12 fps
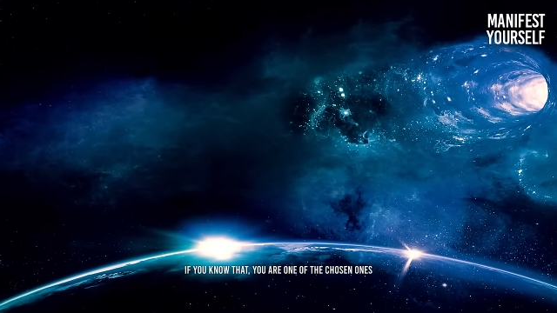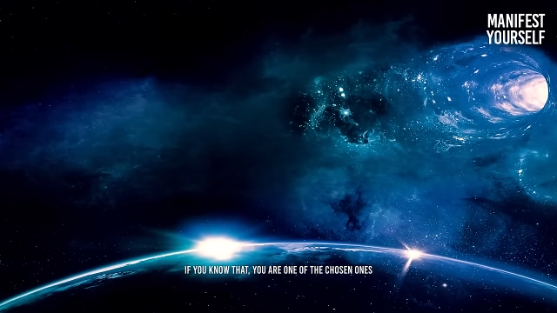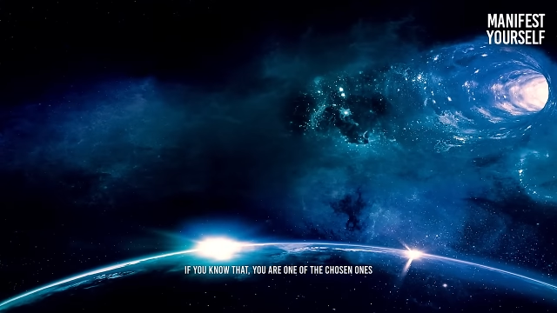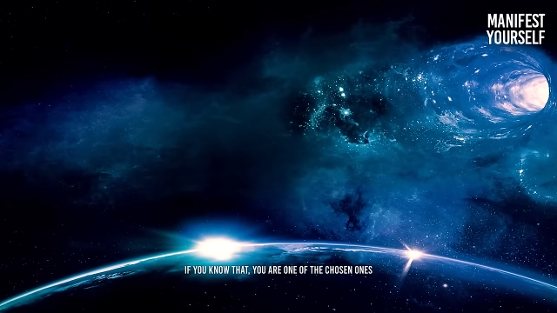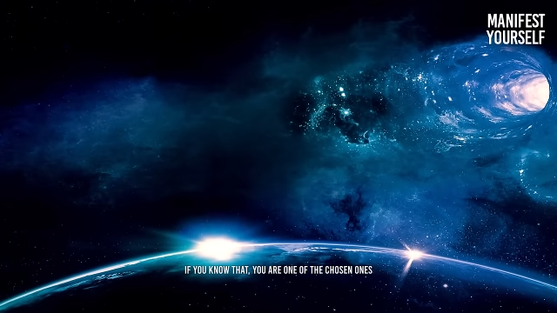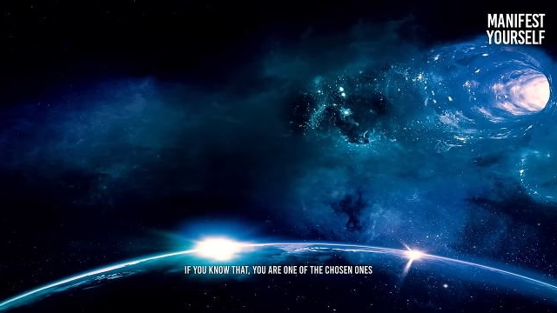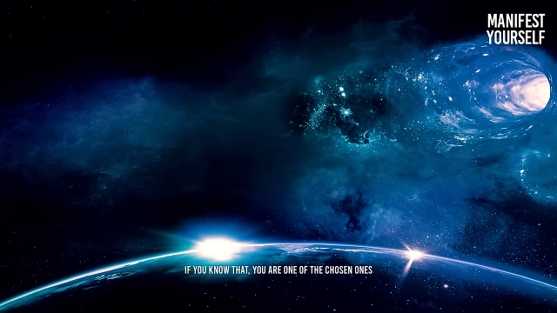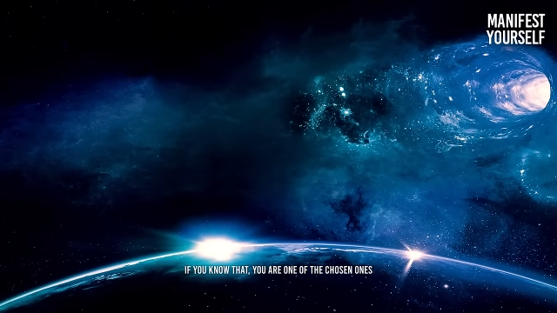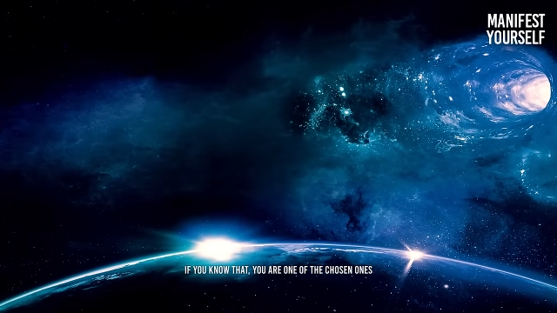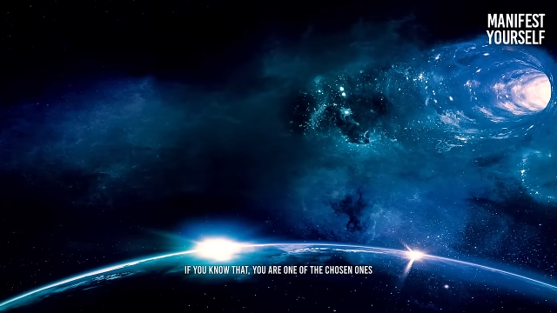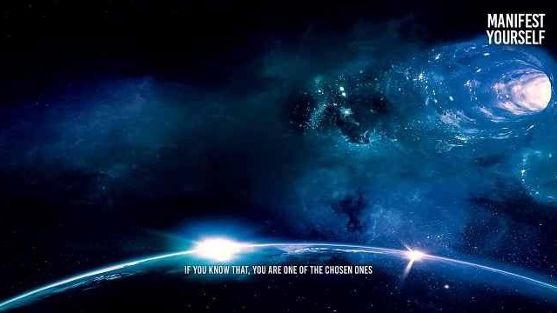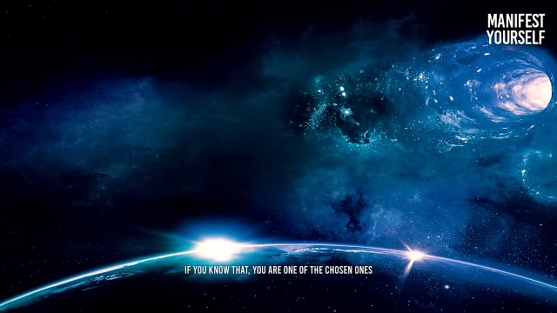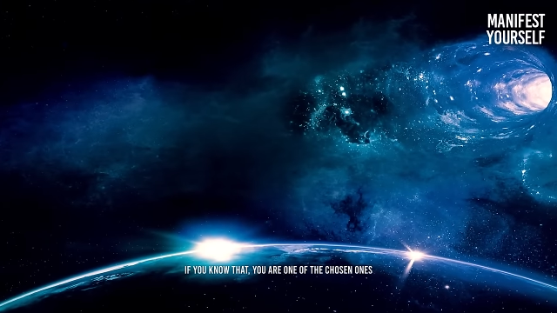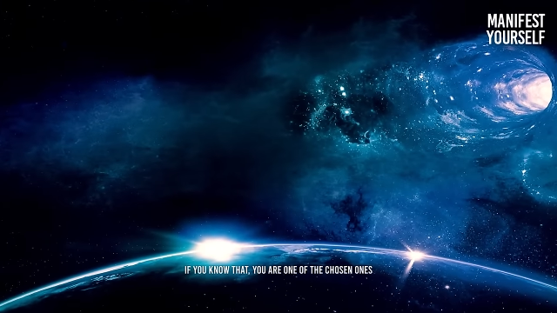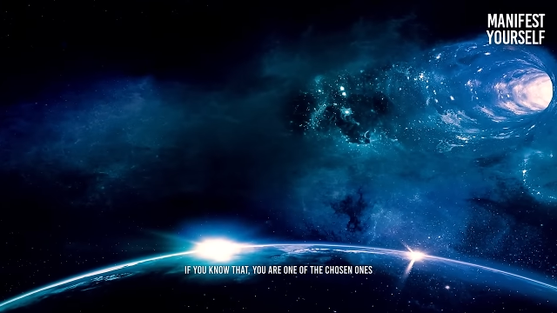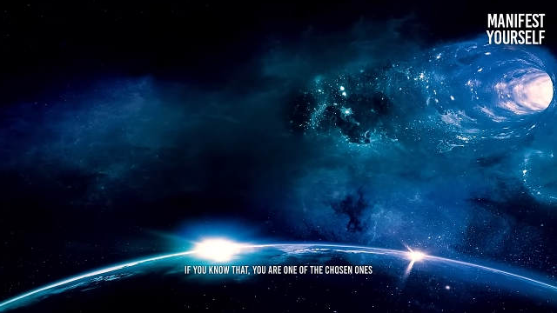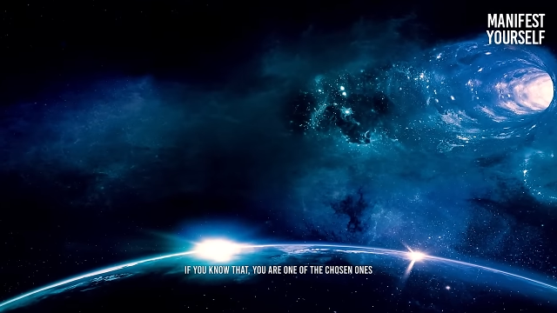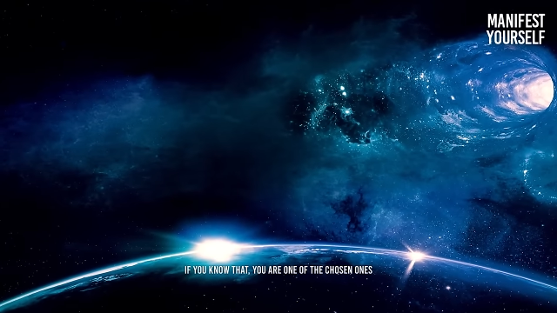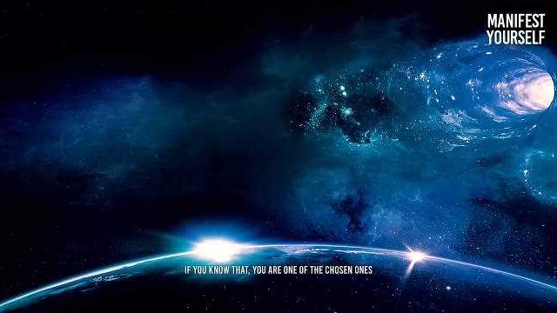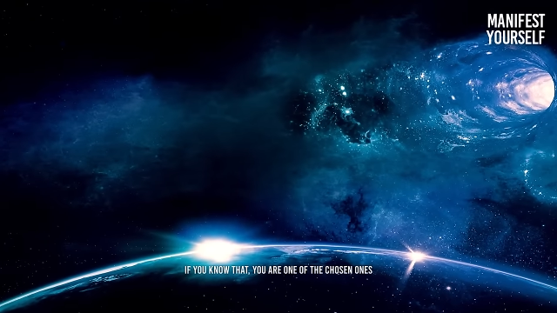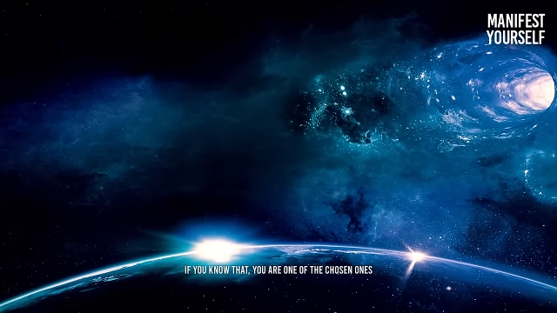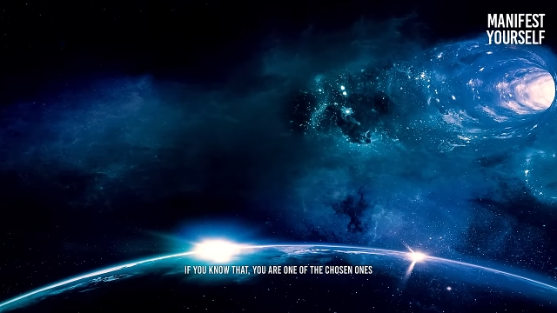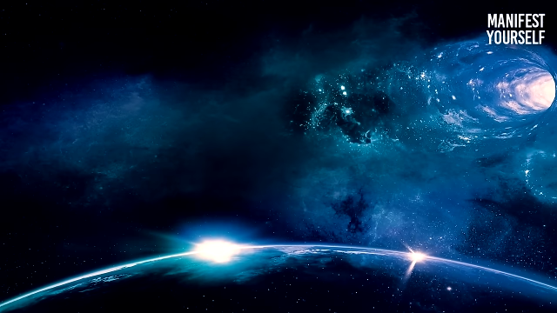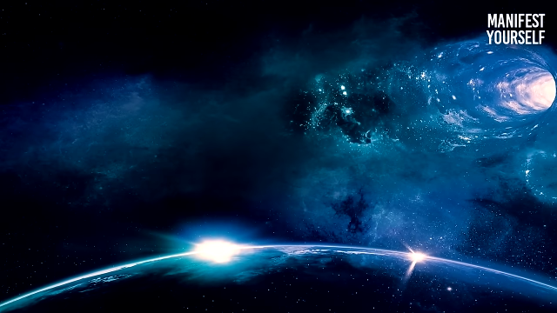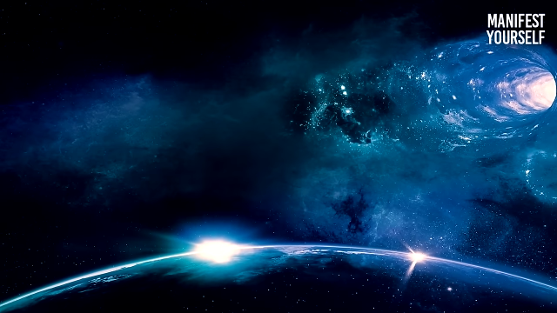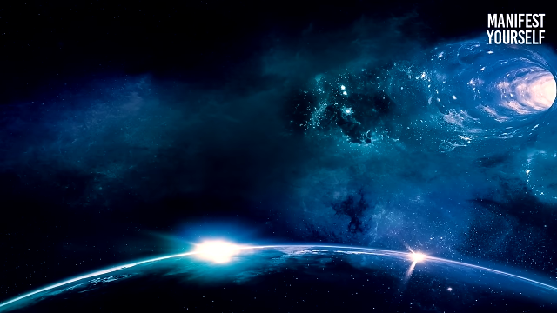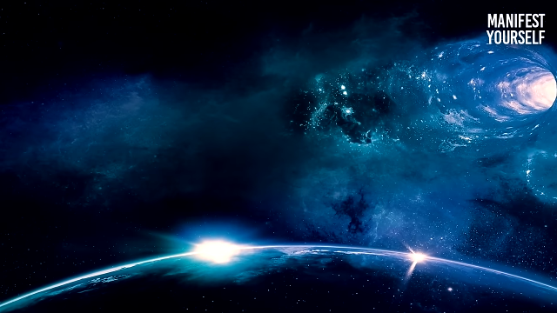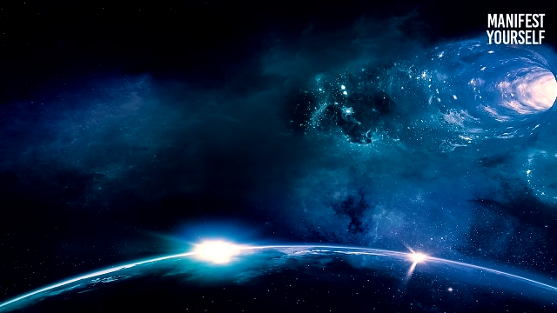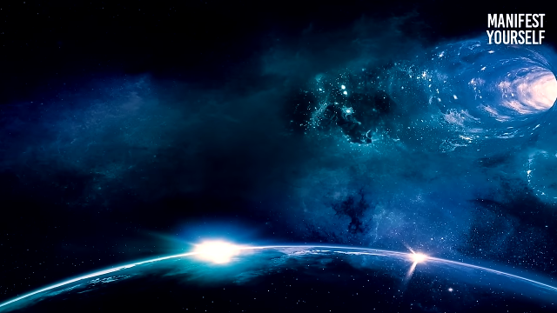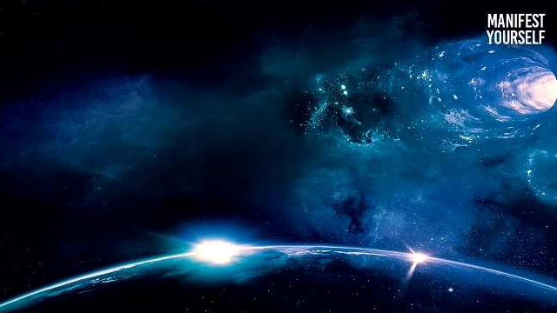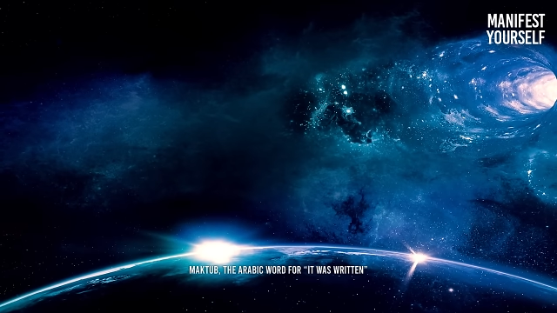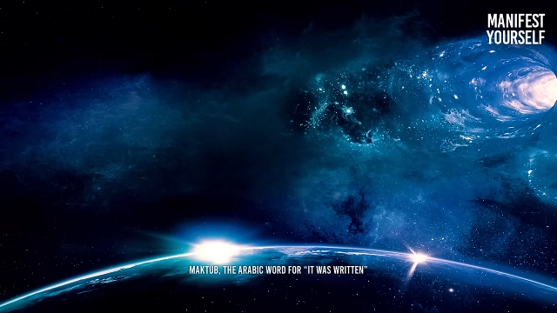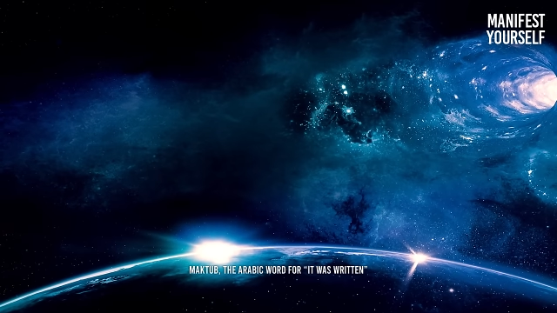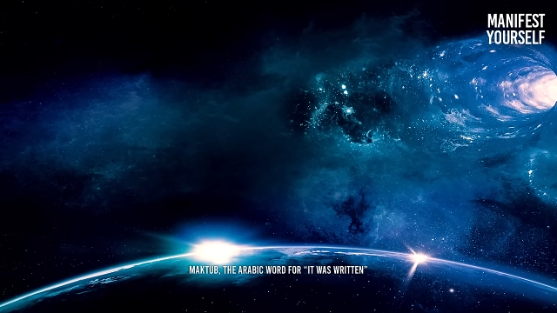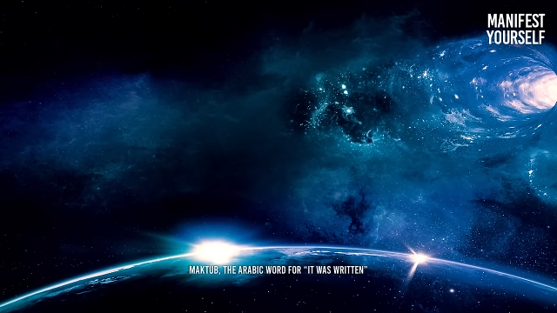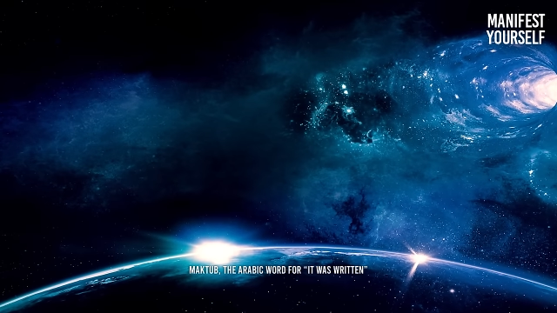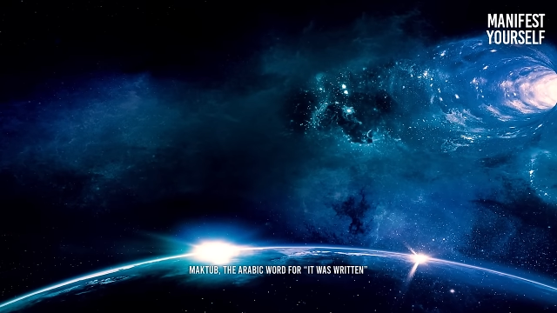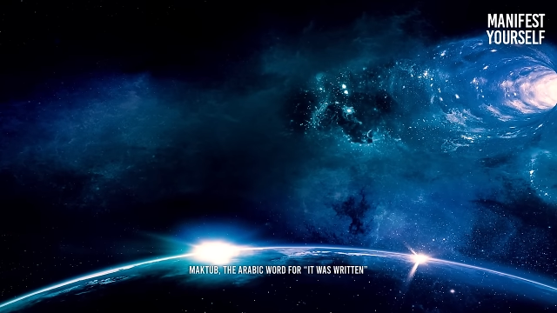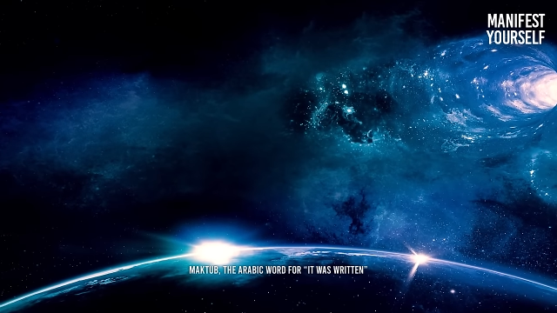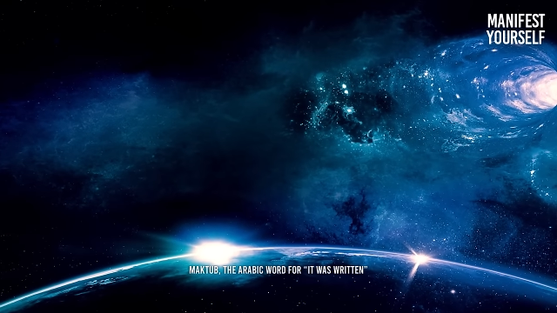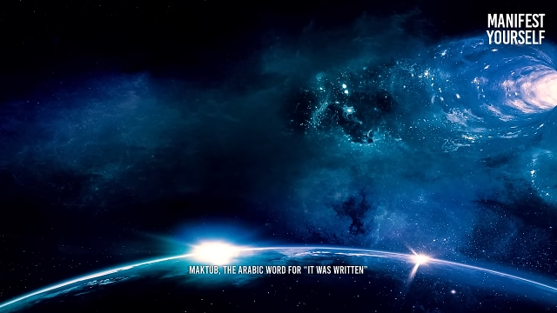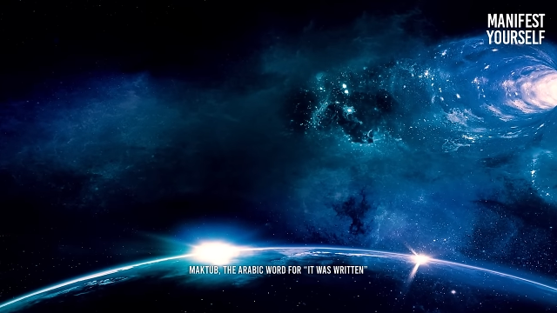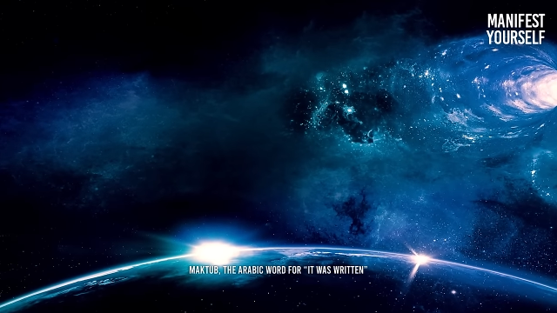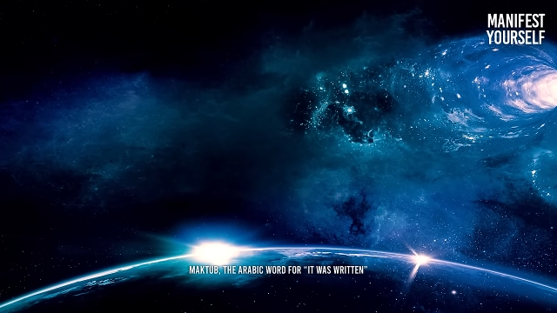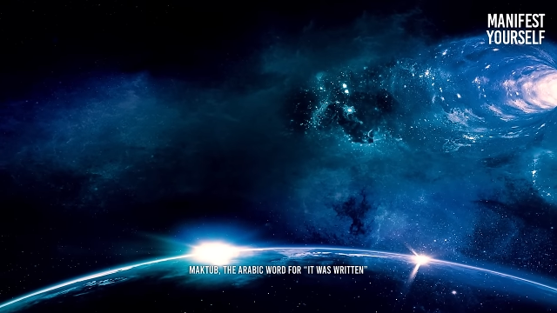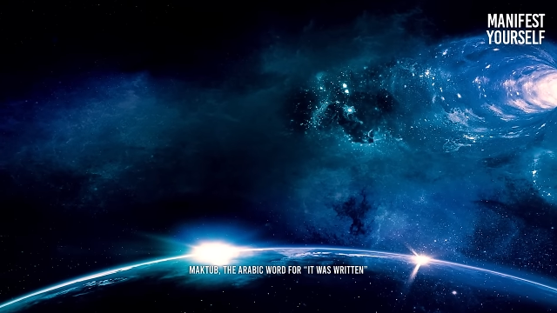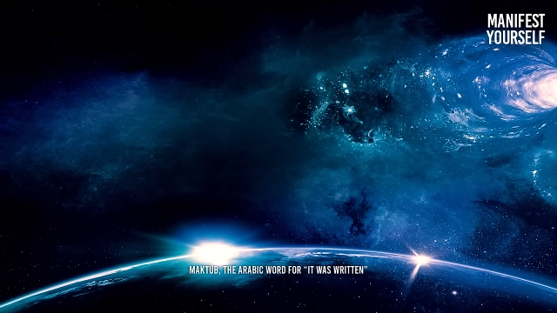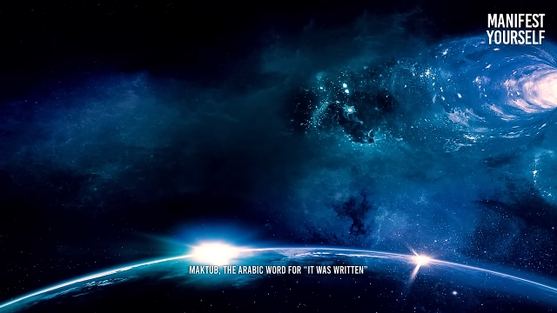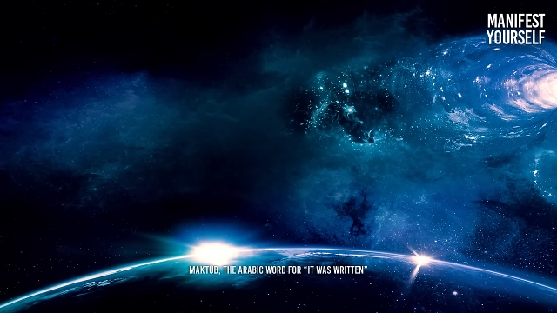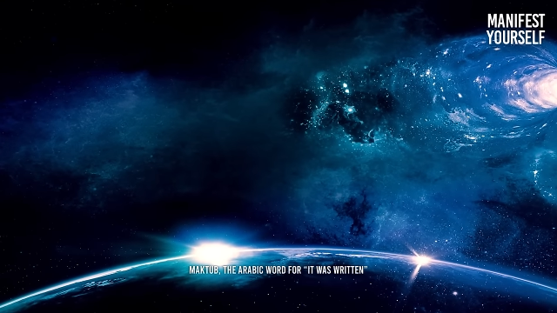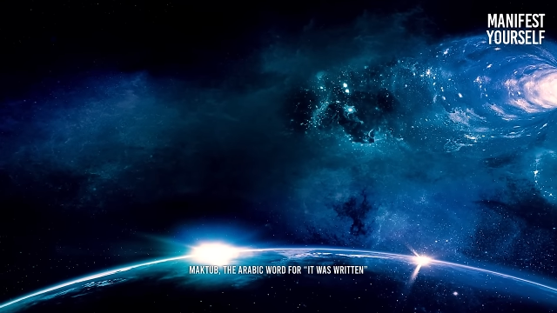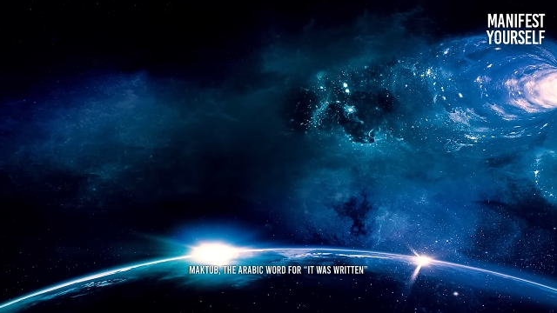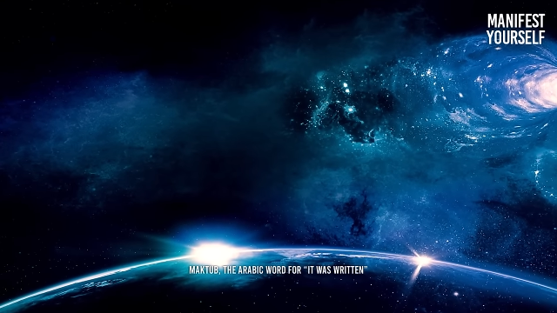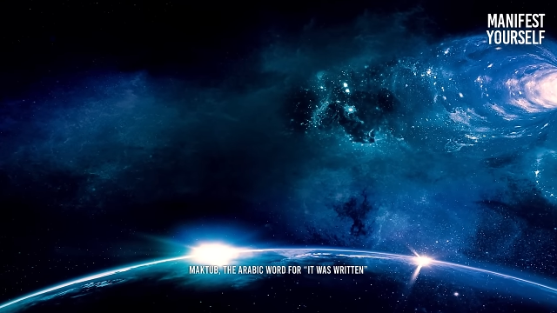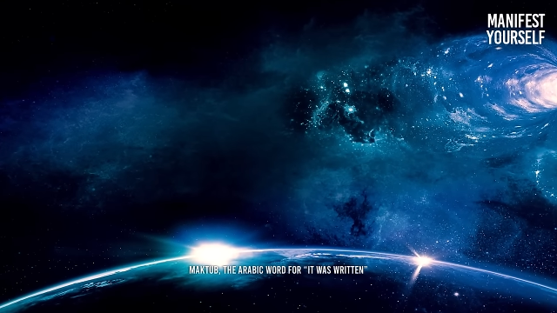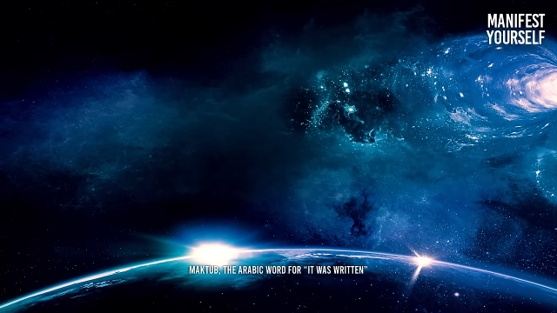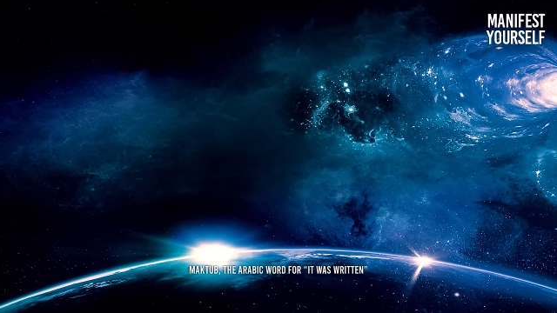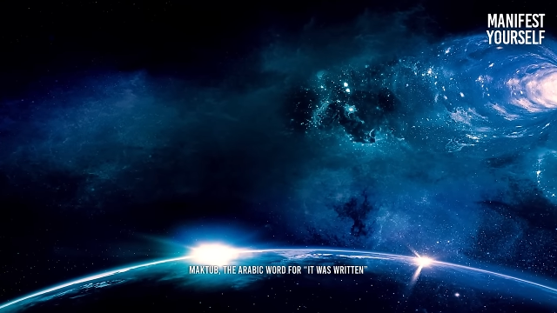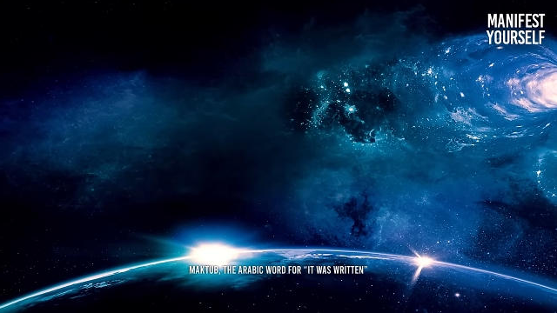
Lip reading: (no speaker visible)